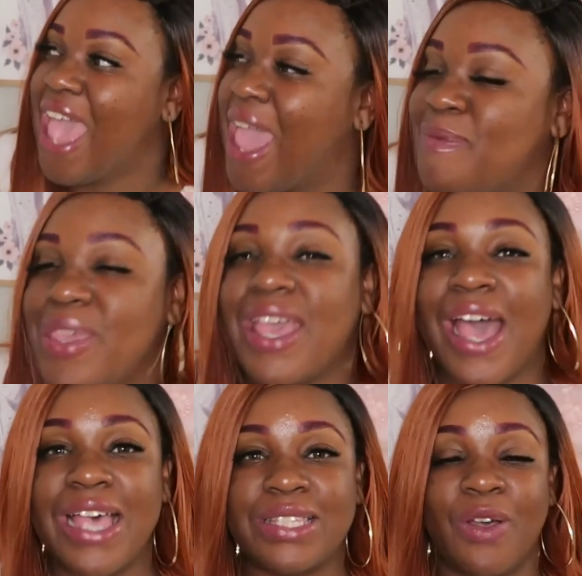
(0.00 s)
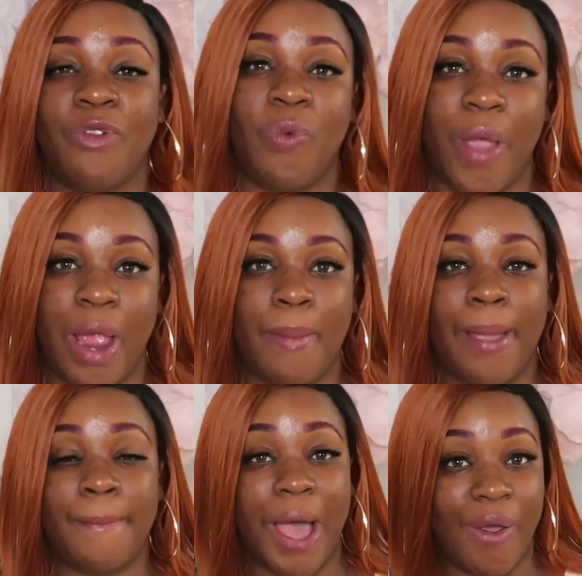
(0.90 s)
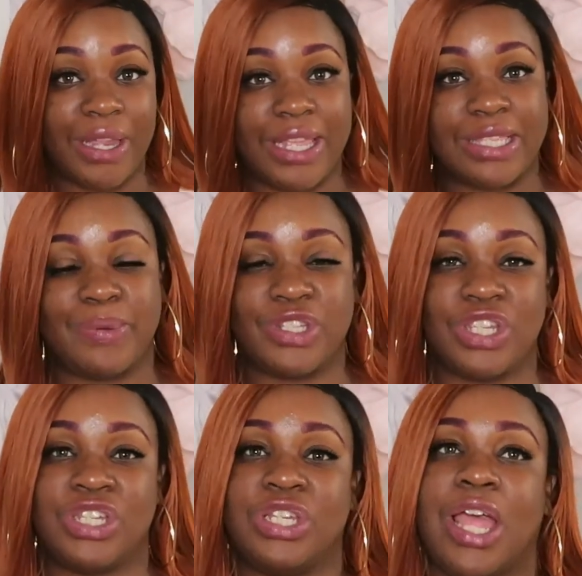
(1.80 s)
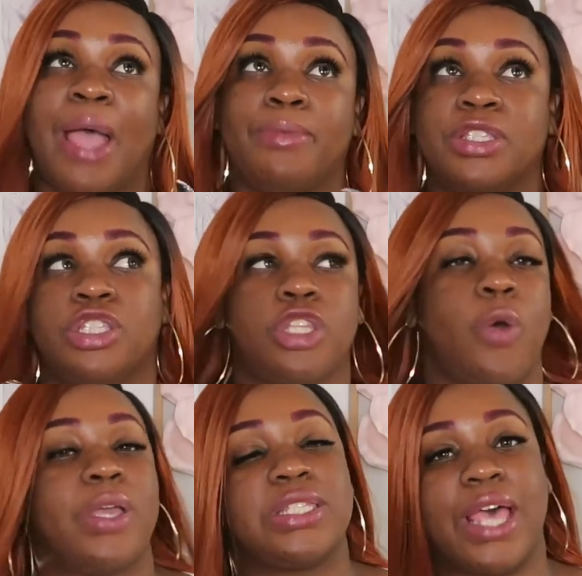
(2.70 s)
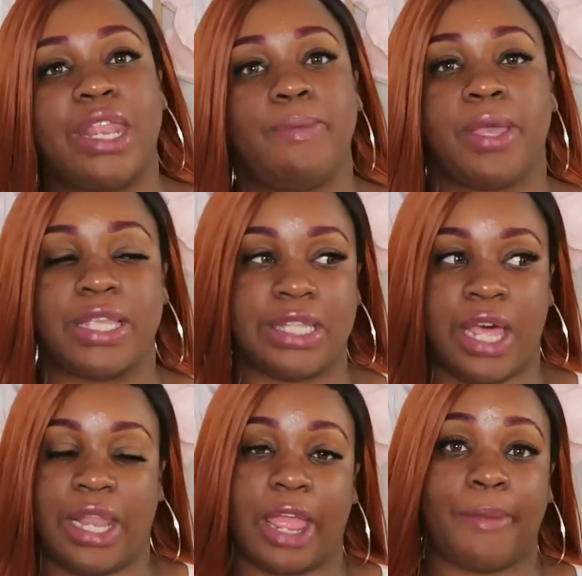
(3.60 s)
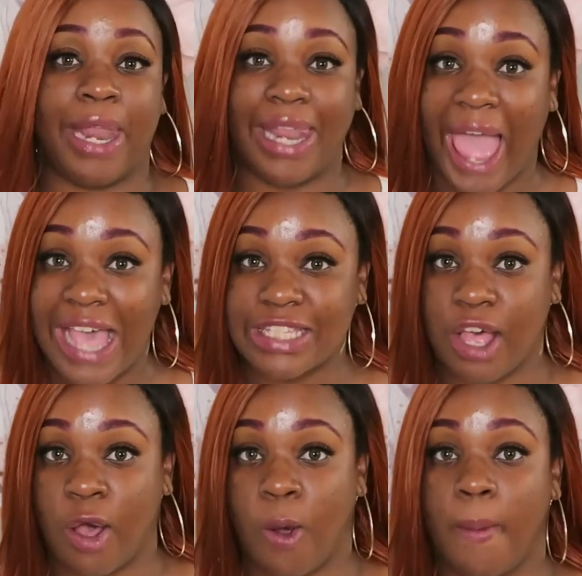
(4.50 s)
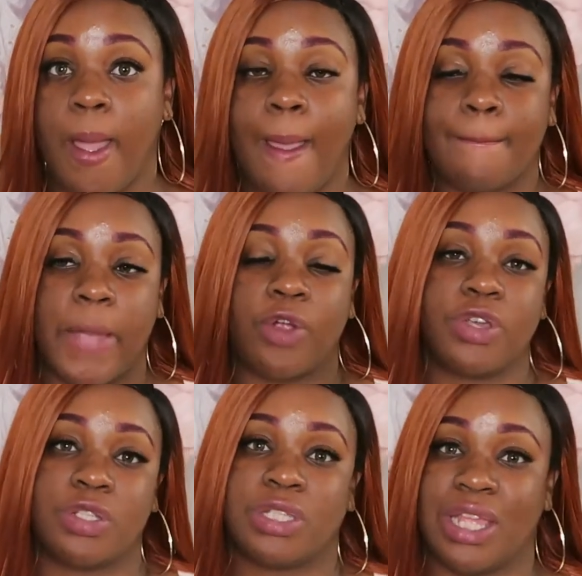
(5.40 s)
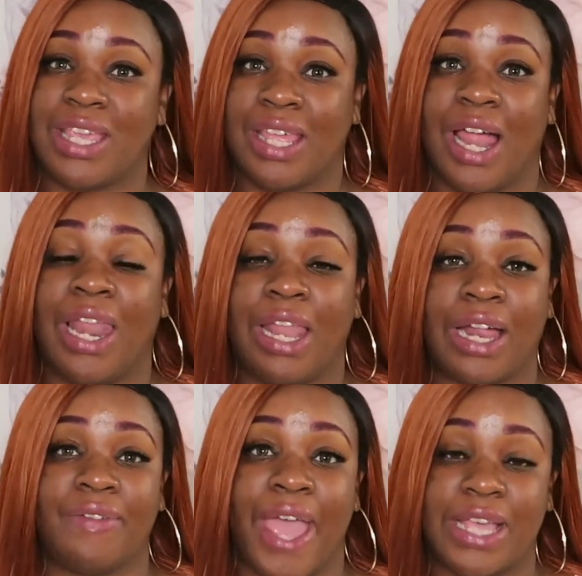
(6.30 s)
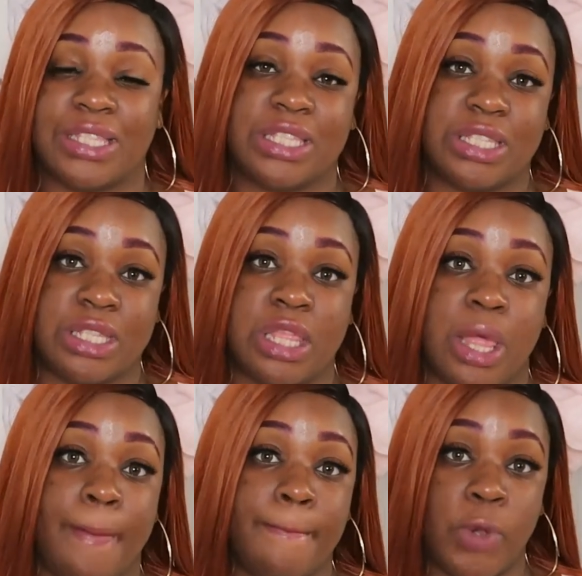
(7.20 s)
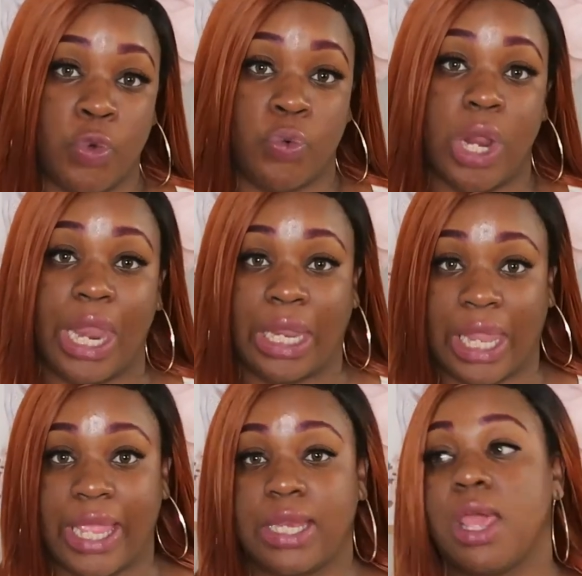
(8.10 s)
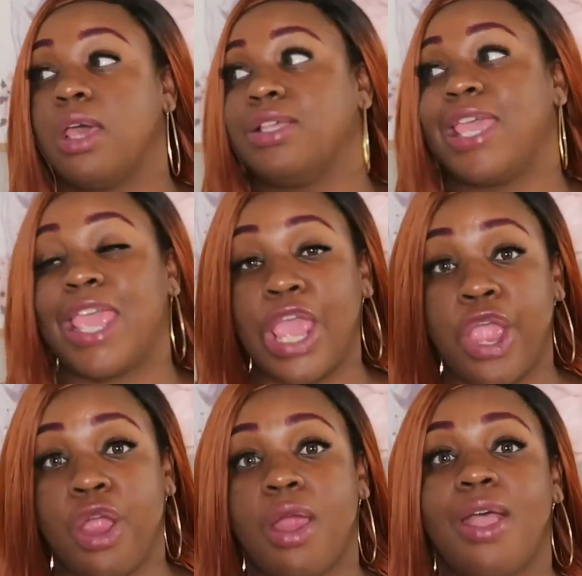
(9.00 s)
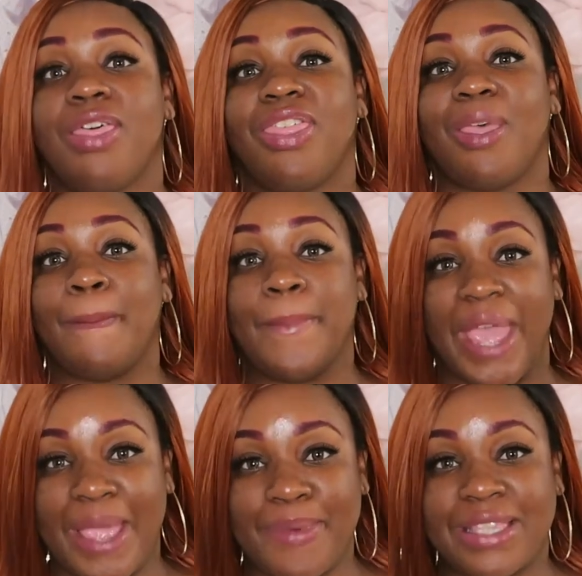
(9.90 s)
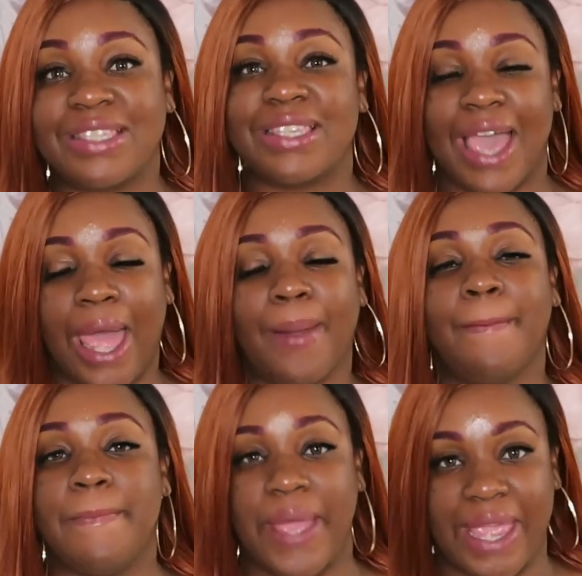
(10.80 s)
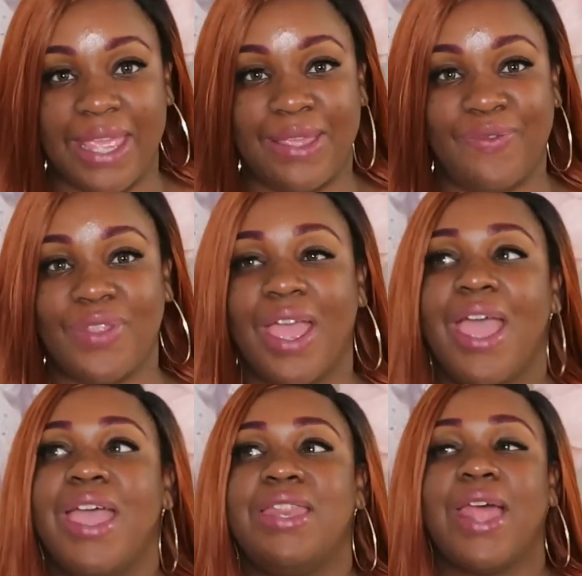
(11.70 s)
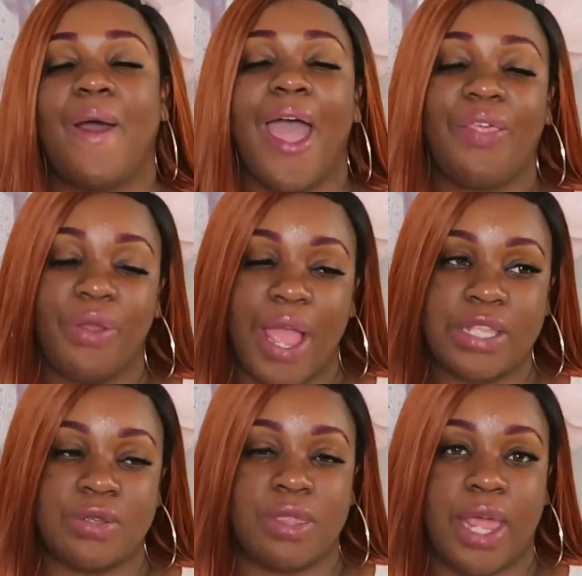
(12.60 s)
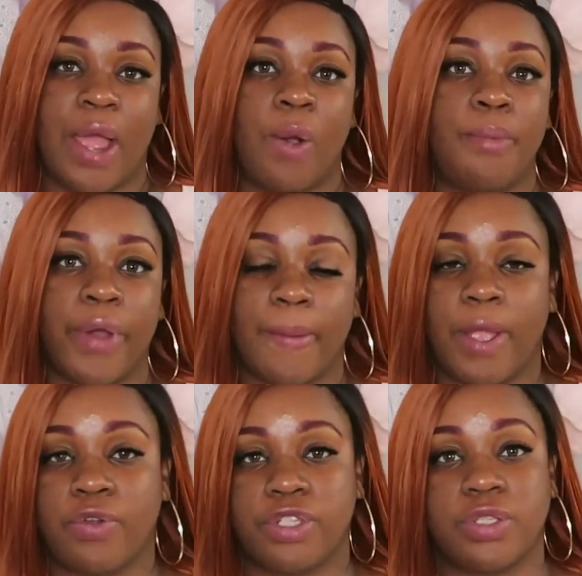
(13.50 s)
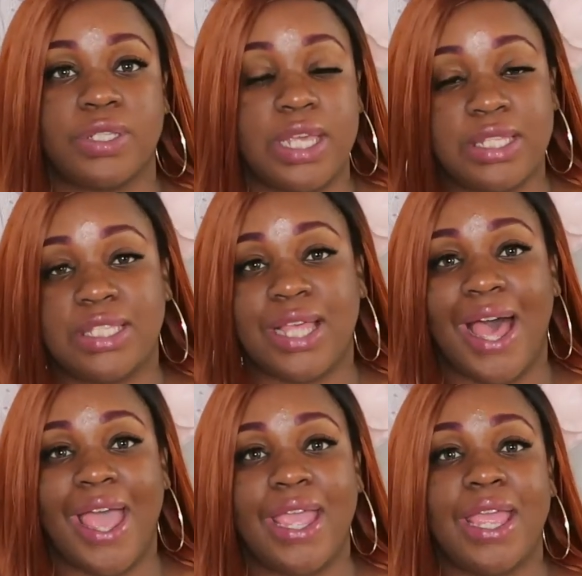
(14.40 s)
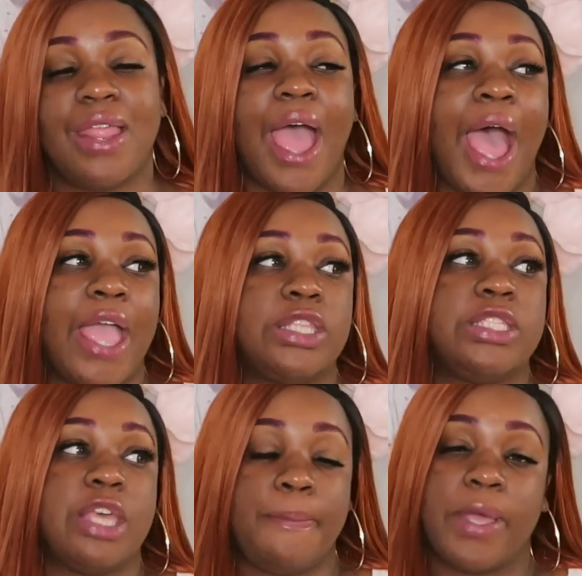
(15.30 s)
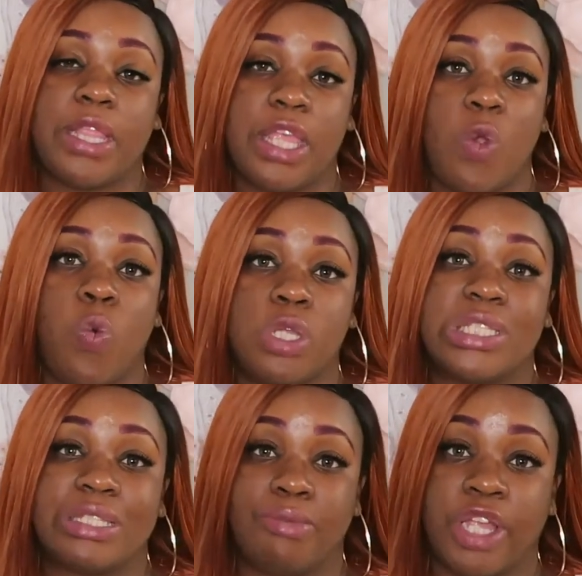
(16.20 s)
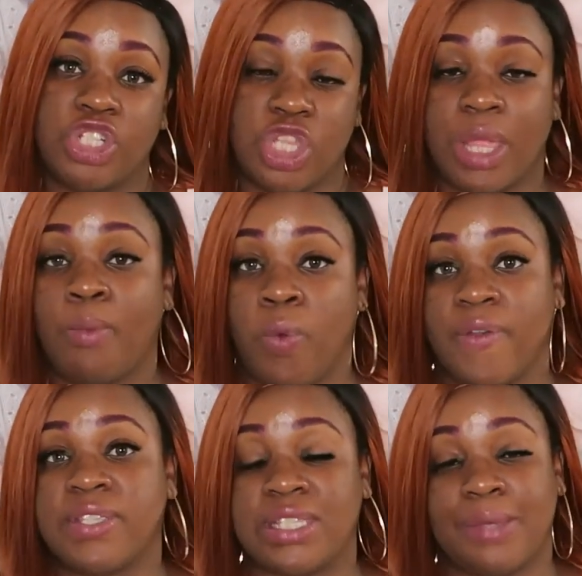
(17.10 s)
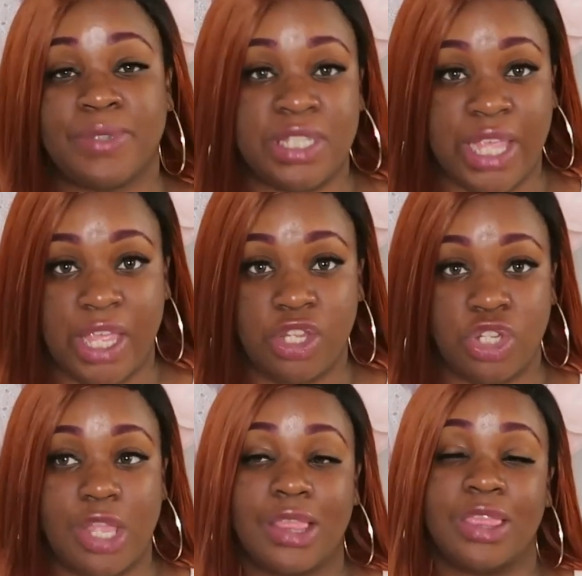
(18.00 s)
And because of where my balcony is positioned, I'm so excited because unlike my last home, my crystals didn't get a lot of access to the moon light. Here, babies got bathed. Now after I do that, I will bring my crystals inside, and I typically will smudge them with some sage.